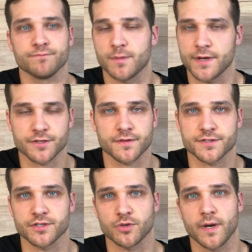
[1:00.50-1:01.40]
Depends on the
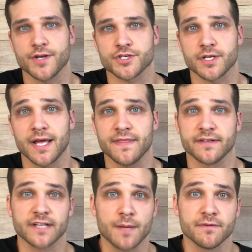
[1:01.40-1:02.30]
situation and the
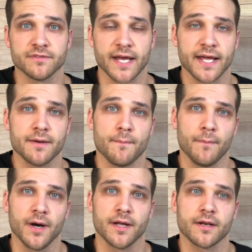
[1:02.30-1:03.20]
type of debt,
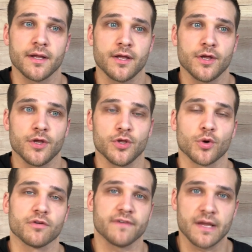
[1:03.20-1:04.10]
but
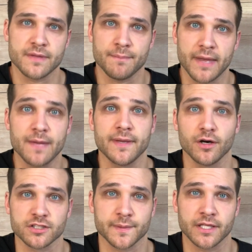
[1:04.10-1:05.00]
your family may be
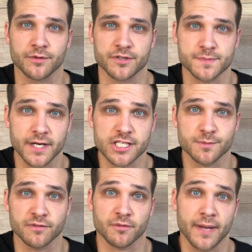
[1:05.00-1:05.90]
ultimately
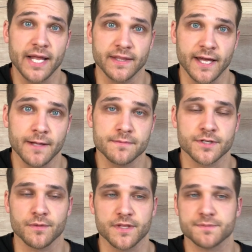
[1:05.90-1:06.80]
responsible for paying that.
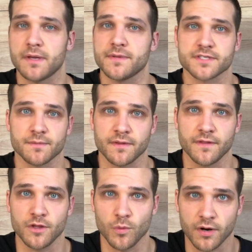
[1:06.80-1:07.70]
So this may be something
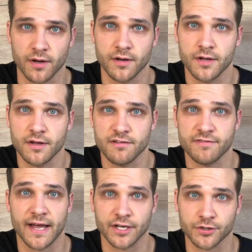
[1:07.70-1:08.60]
that you want to
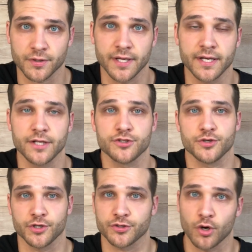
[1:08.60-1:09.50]
factor in to
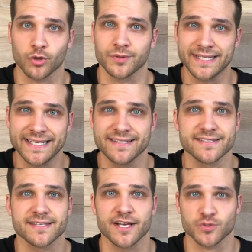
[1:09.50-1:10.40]
your total
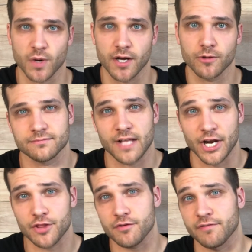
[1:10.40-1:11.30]
needs as well.
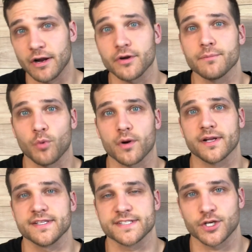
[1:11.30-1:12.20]
Another very important
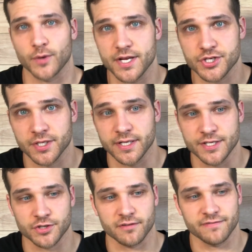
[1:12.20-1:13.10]
consideration
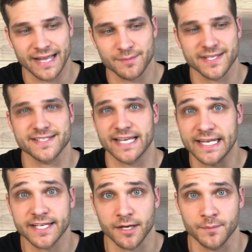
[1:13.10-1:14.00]
is your family's
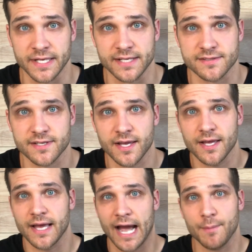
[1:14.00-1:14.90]
income needs.
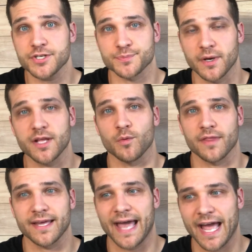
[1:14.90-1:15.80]
How much money will
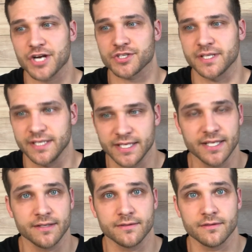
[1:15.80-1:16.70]
they actually
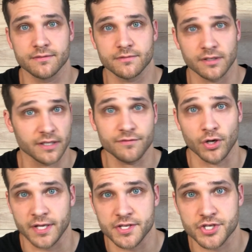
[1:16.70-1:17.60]
need to live
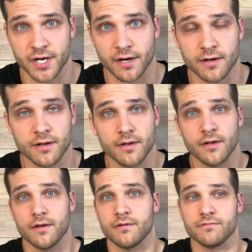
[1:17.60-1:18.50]
on each year
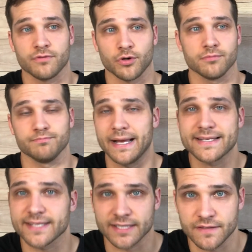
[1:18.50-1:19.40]
for
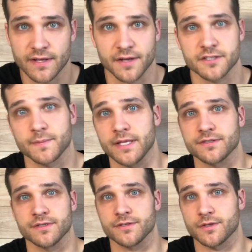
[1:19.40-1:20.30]
basic living
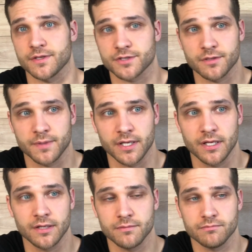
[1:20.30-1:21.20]
expenses? So this could
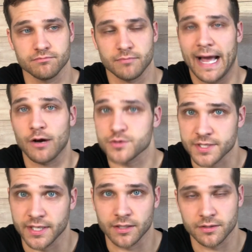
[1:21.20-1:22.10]
be
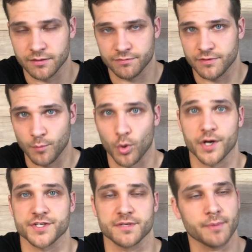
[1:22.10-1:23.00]
housing if the
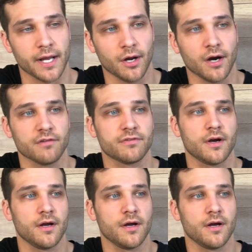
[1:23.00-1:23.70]
mortgage isn't paid off,